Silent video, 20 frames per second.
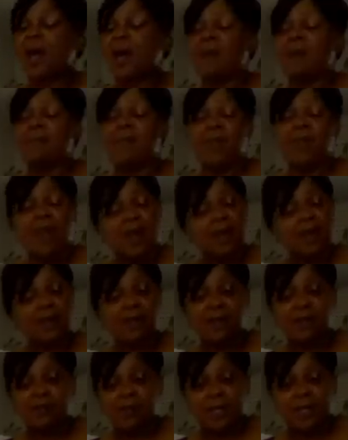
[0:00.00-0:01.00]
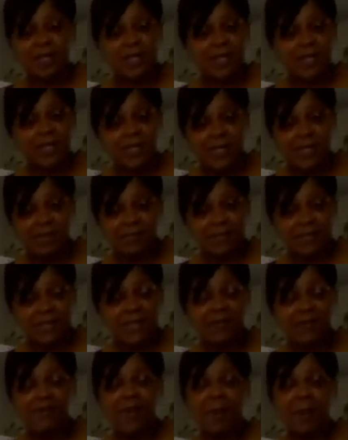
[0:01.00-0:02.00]
I'm not good with cleaning up
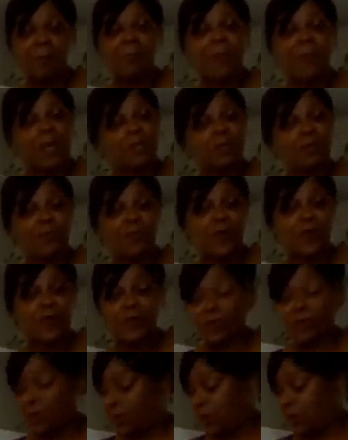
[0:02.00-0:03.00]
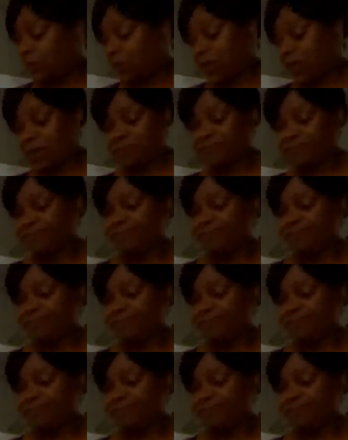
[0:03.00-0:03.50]
stuff. I much prefer to throw it away.